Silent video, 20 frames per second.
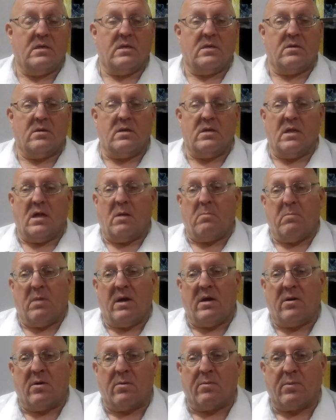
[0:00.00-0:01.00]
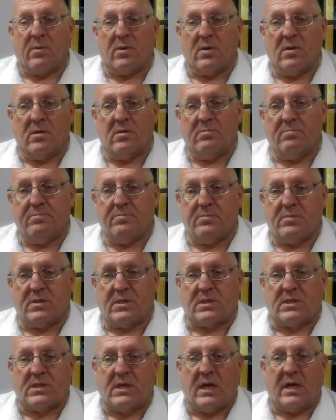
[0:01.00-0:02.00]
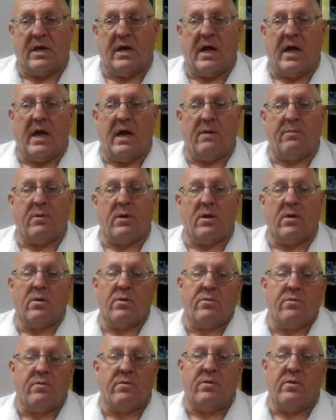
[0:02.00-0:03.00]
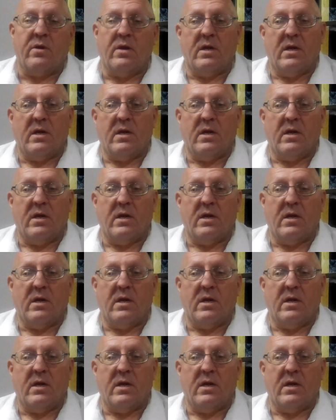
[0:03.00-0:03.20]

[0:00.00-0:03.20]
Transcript: Now I've been here for 16 and a half years, and